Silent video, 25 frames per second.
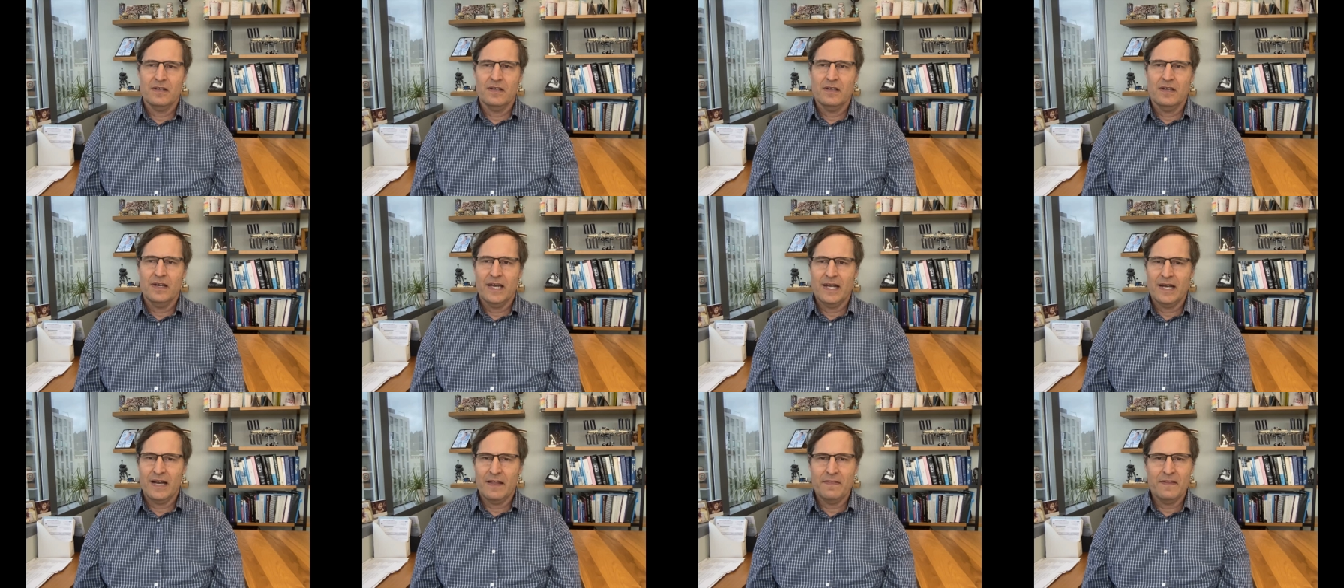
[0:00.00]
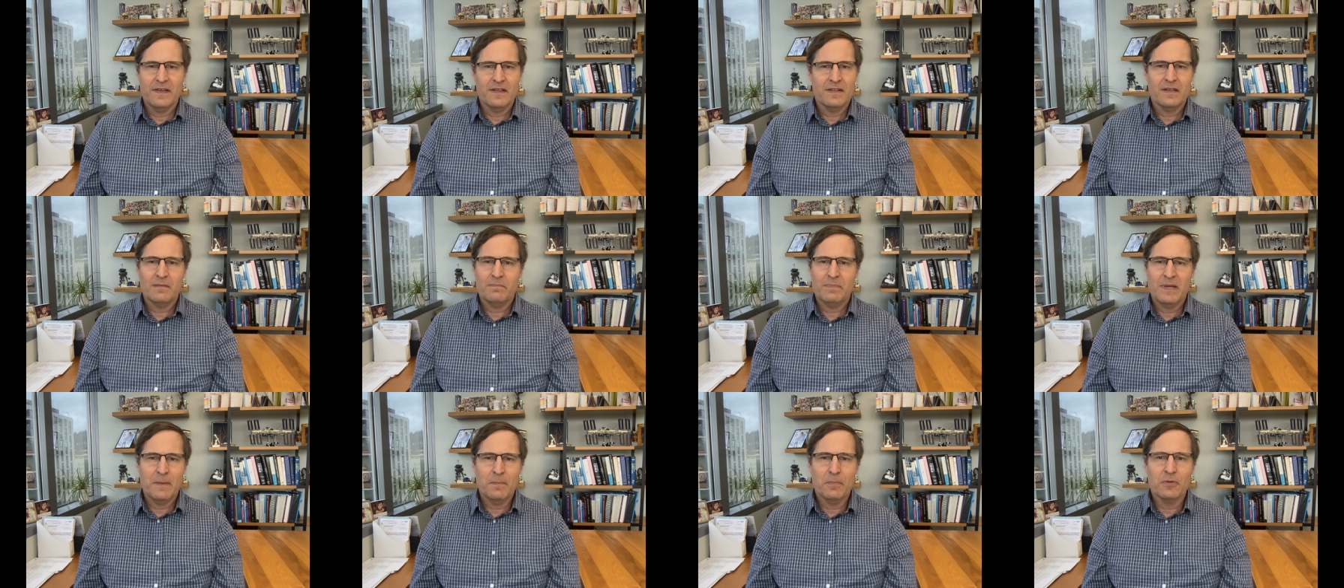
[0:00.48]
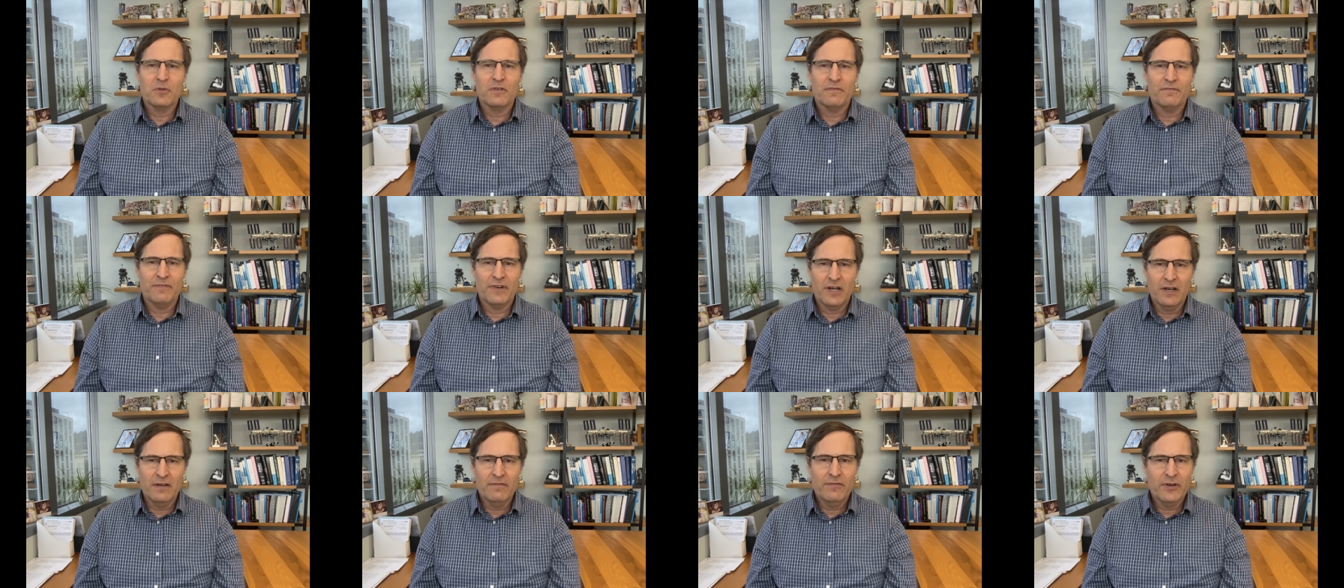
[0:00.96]
And I think that people are
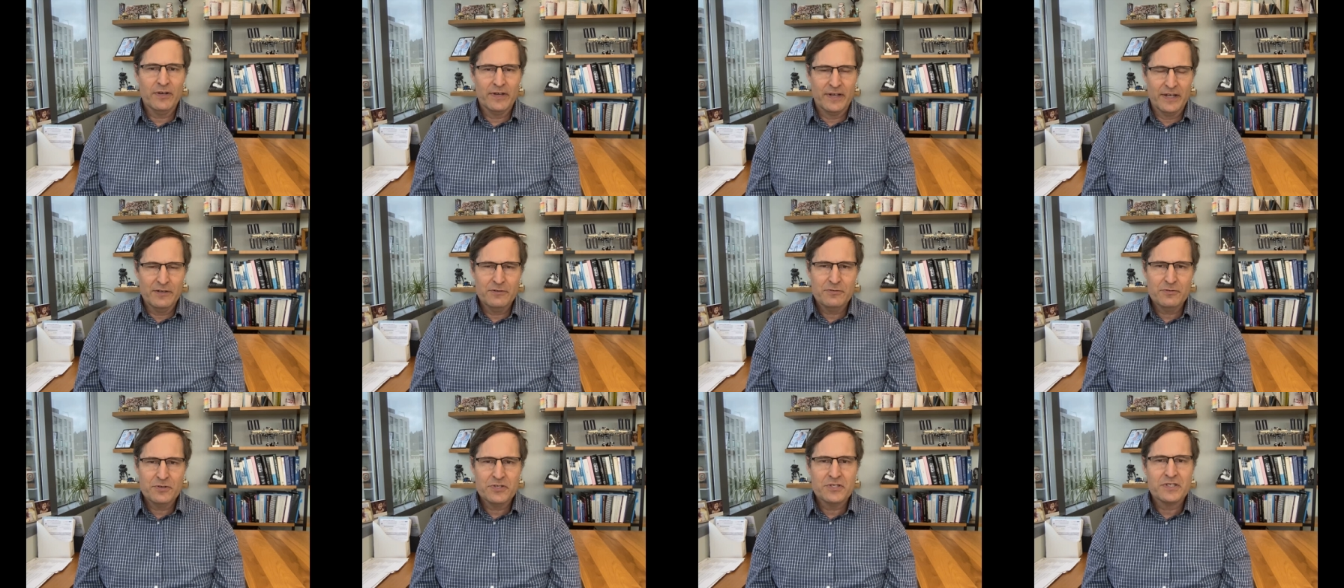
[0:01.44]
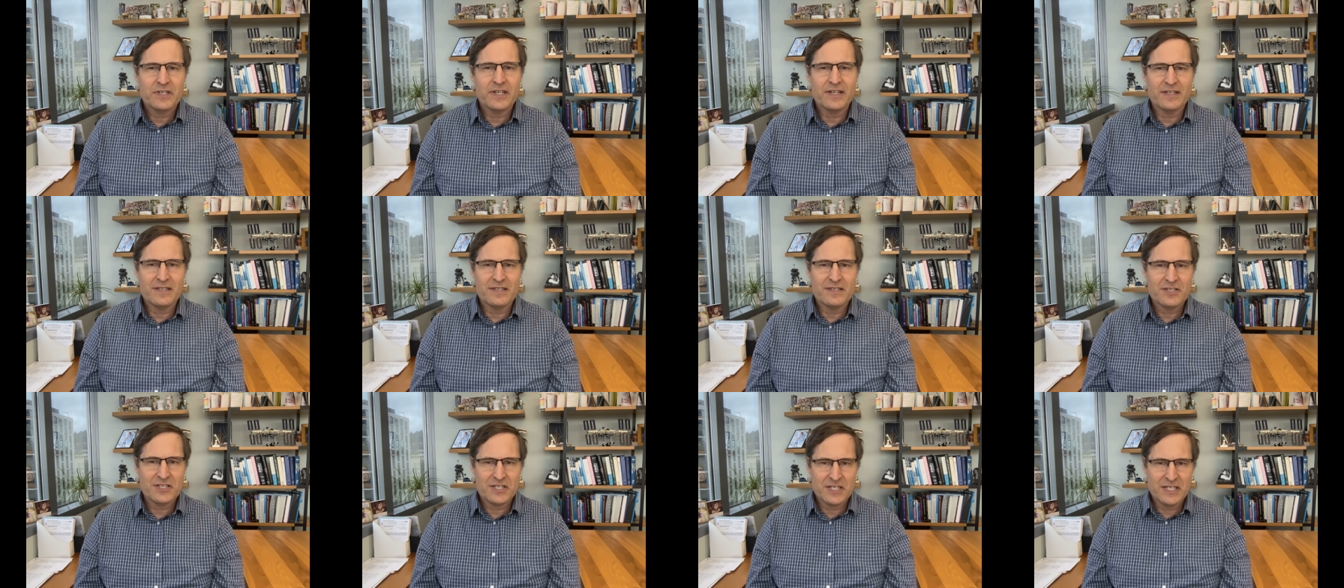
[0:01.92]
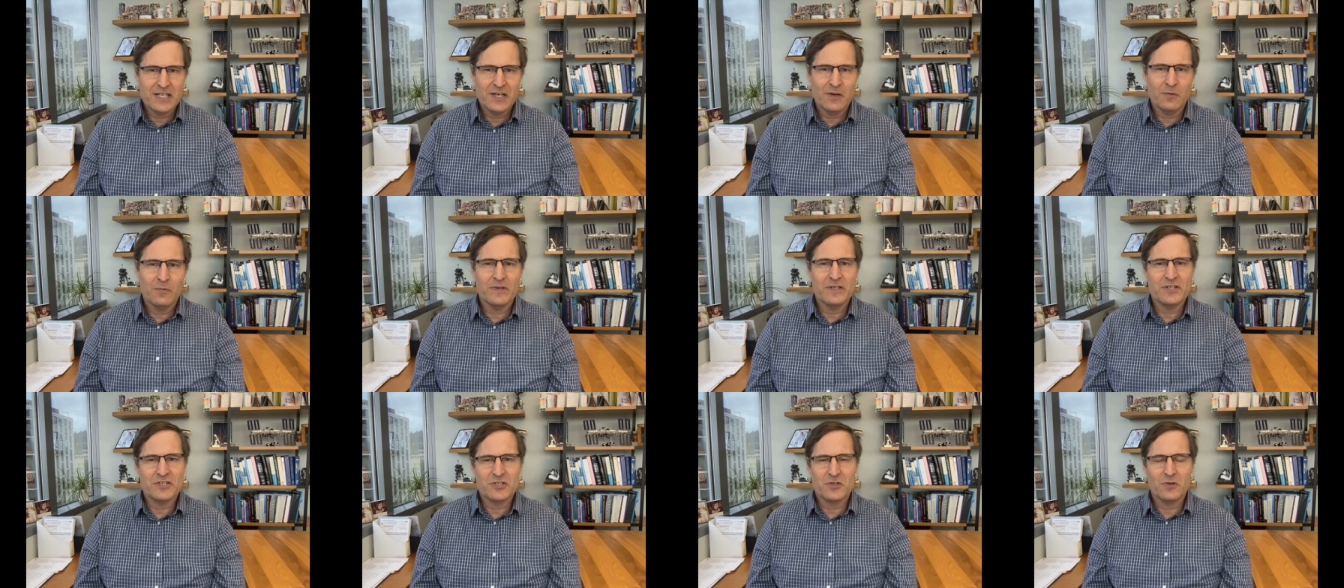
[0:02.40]
very, very interested in seeing
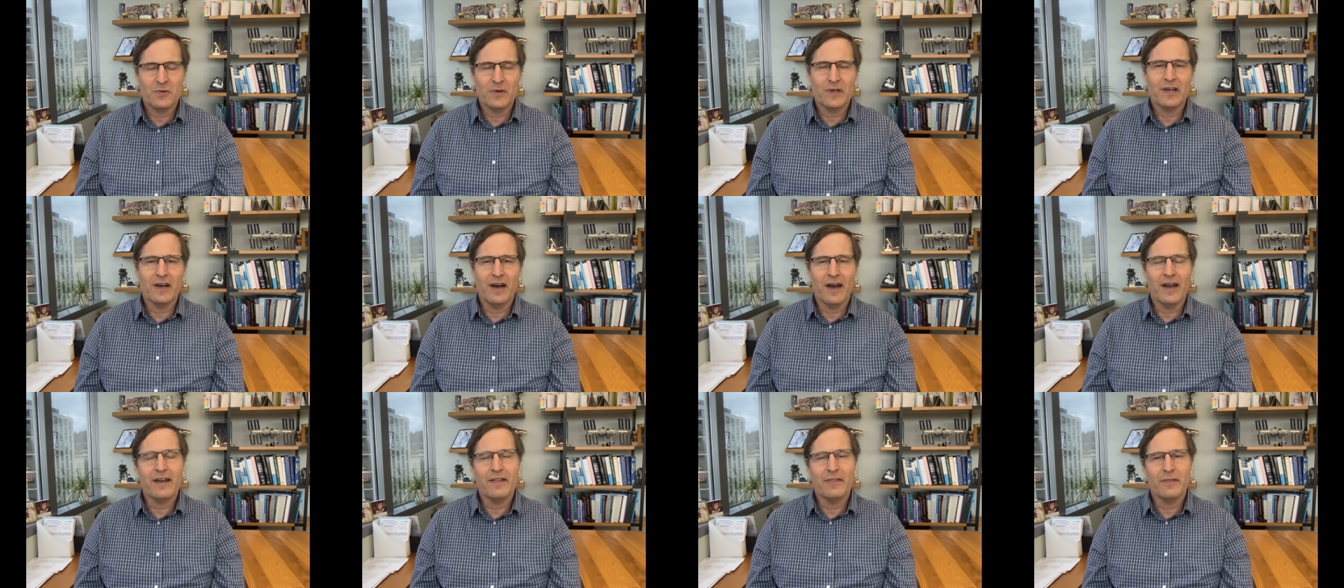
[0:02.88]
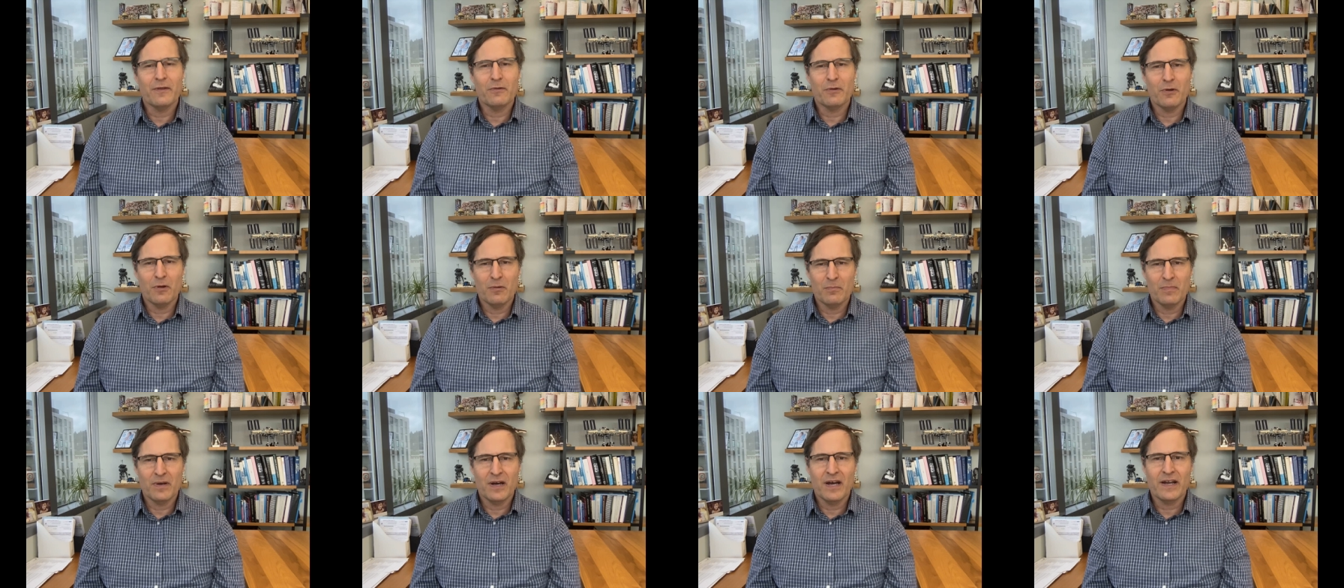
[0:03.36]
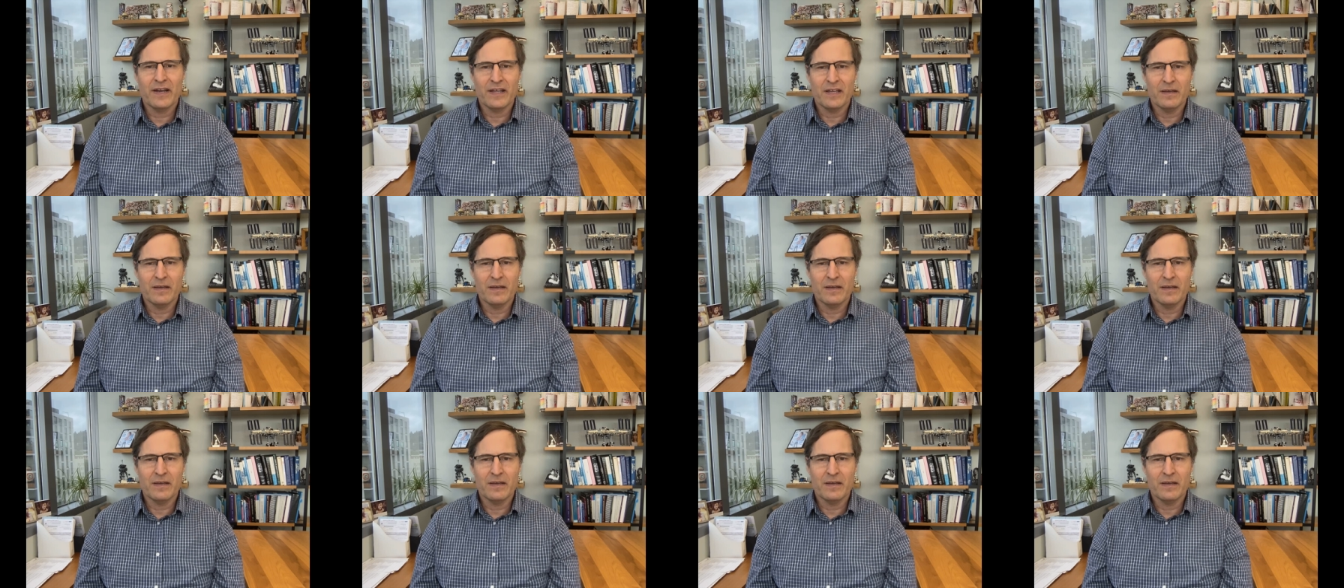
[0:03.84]
what is going on in their own body.